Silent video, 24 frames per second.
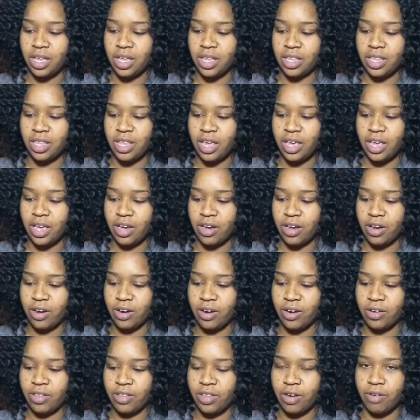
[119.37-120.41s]

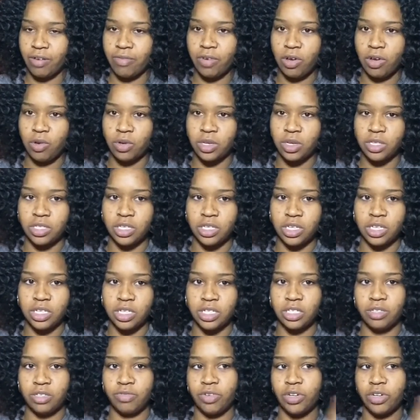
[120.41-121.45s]
their focus
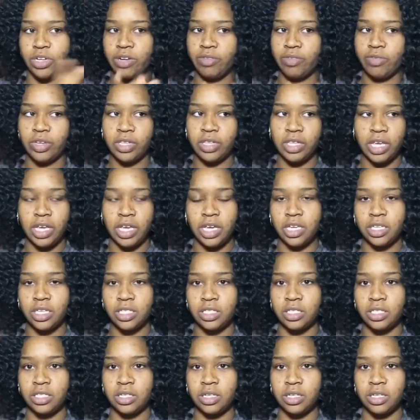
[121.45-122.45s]
is for different things.